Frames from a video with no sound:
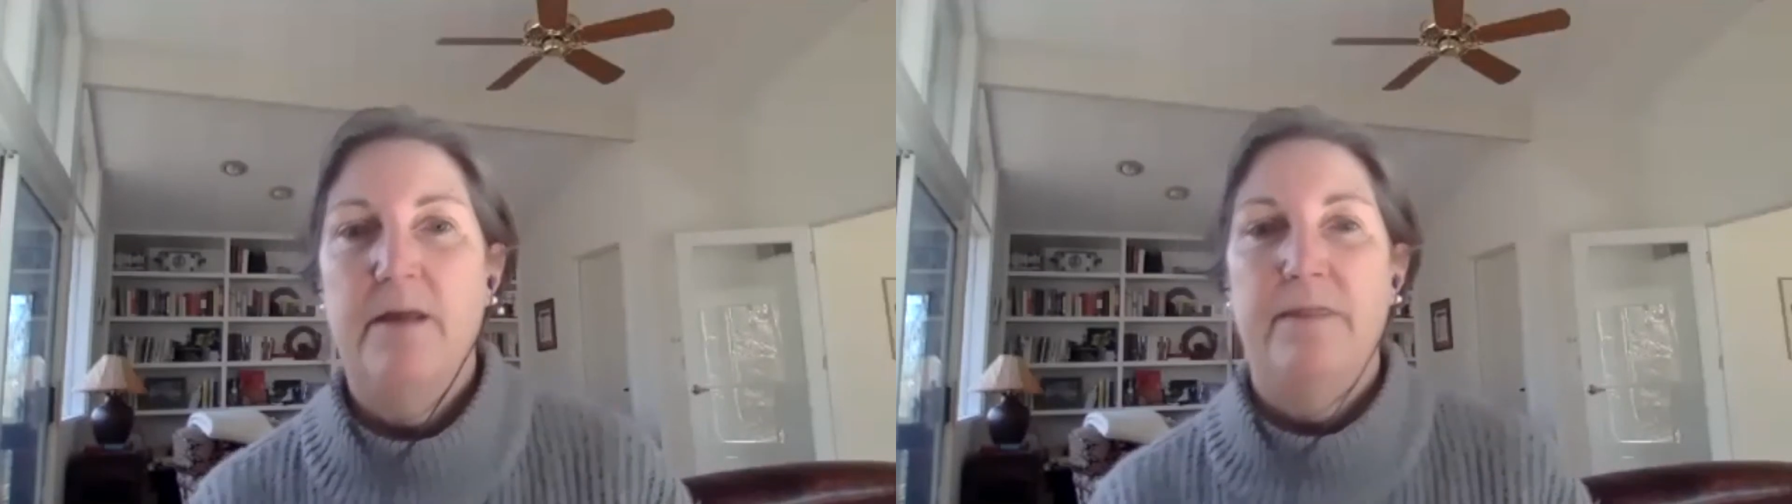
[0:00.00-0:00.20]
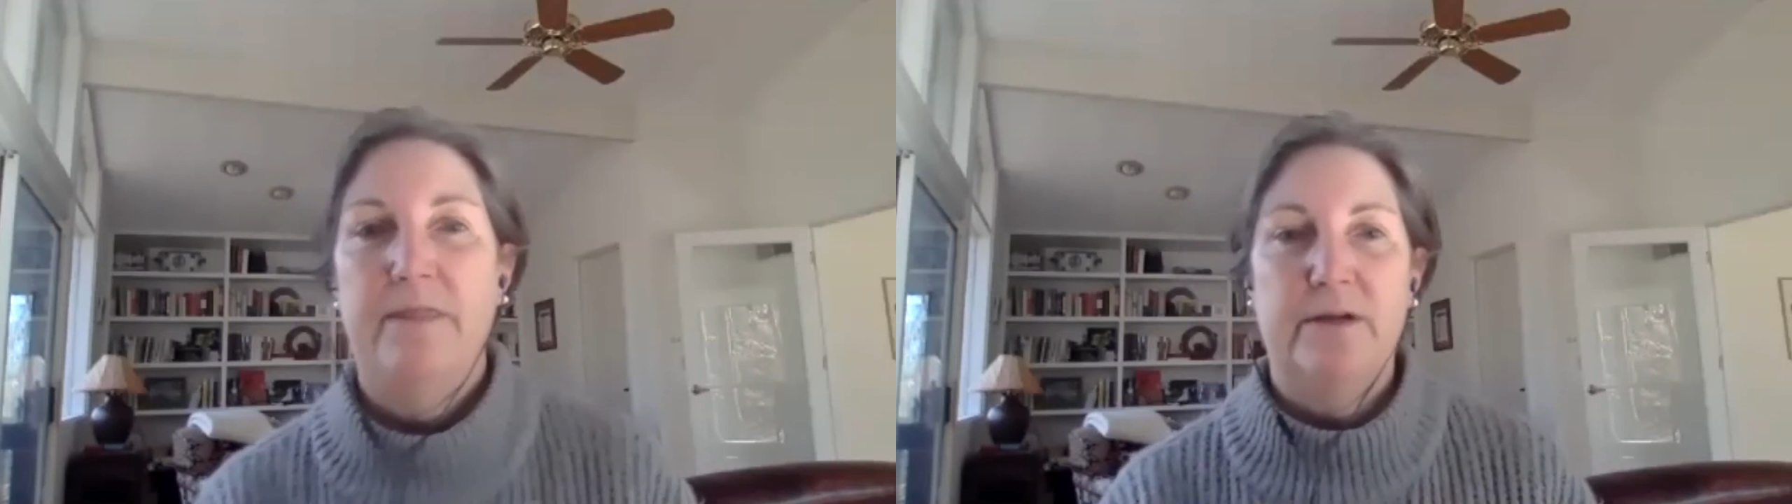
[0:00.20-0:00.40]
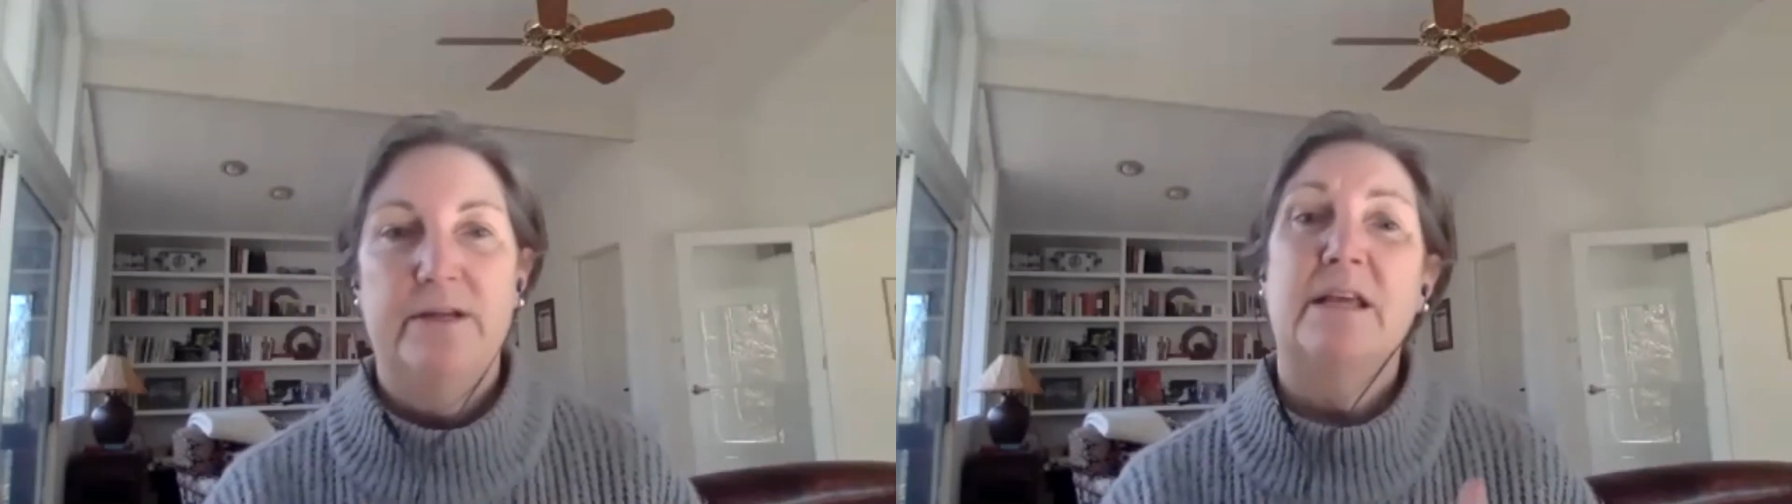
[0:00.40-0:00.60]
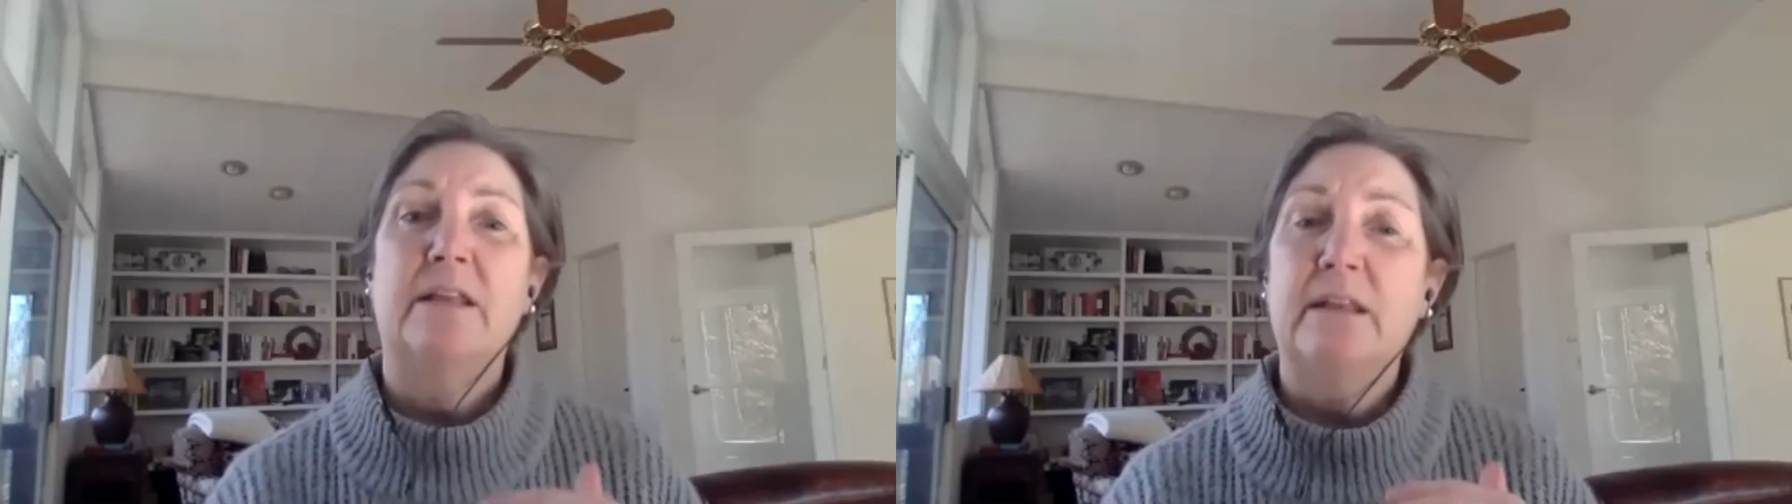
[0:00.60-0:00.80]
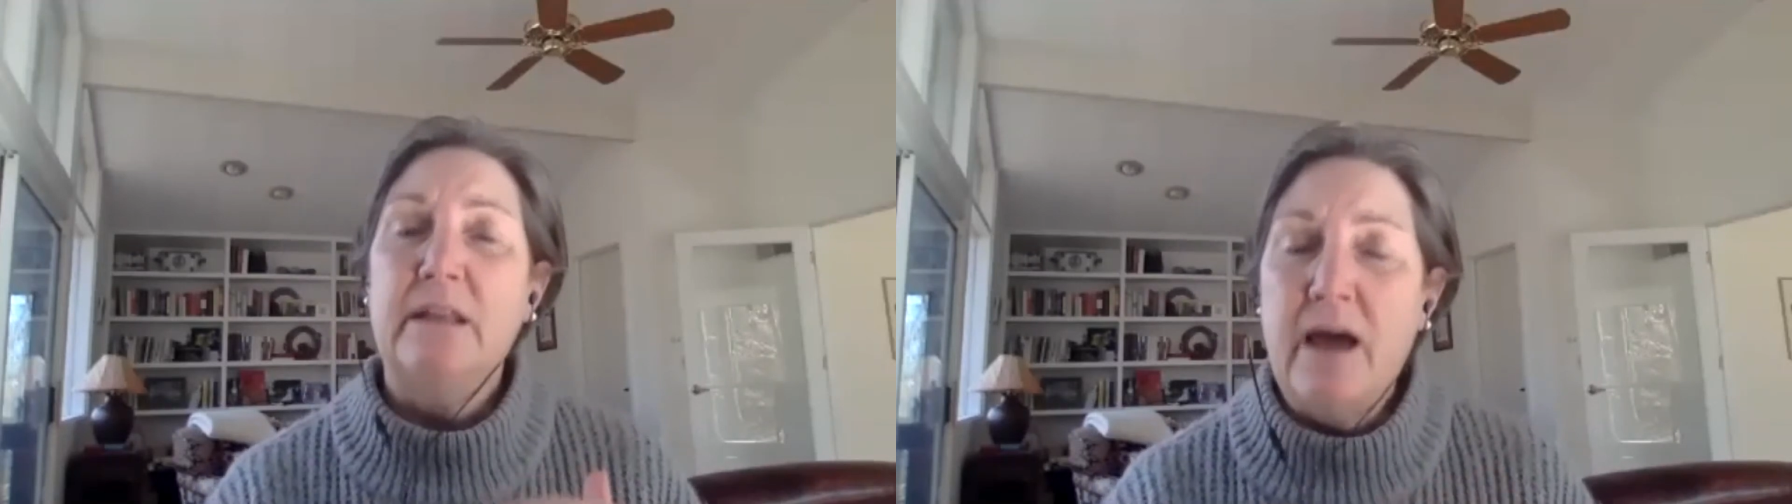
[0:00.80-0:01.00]
There is a
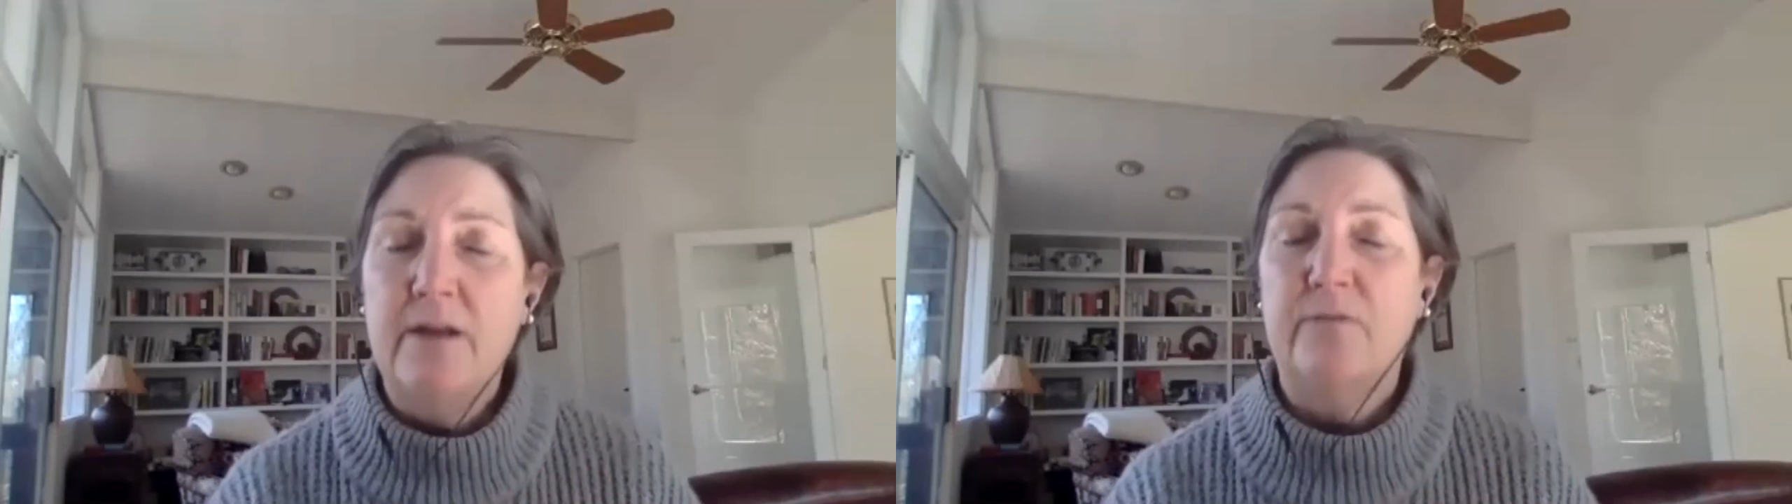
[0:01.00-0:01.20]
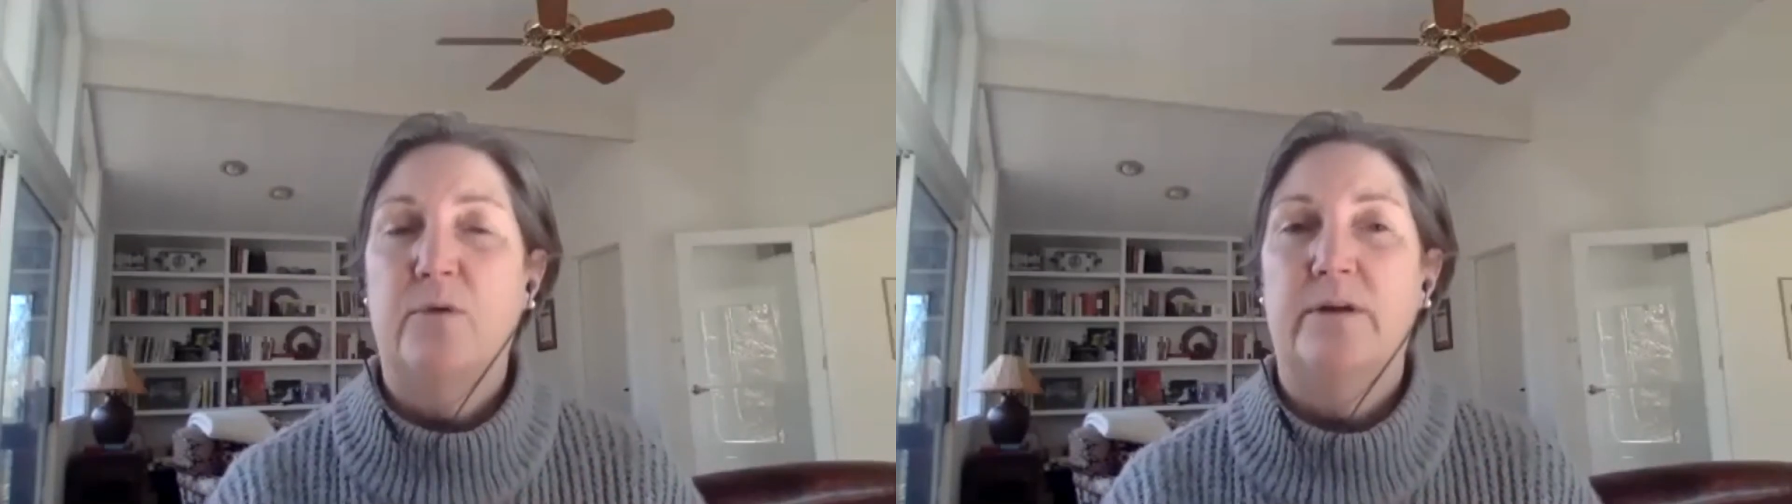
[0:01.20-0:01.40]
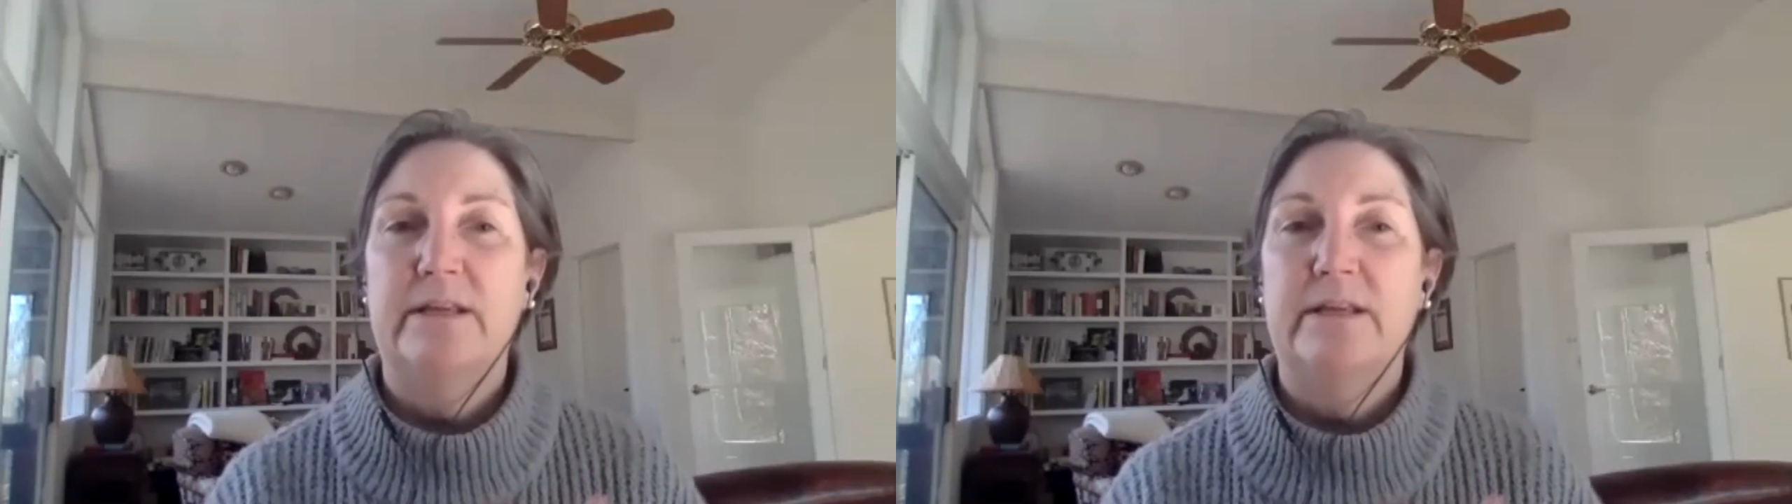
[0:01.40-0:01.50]
lot of work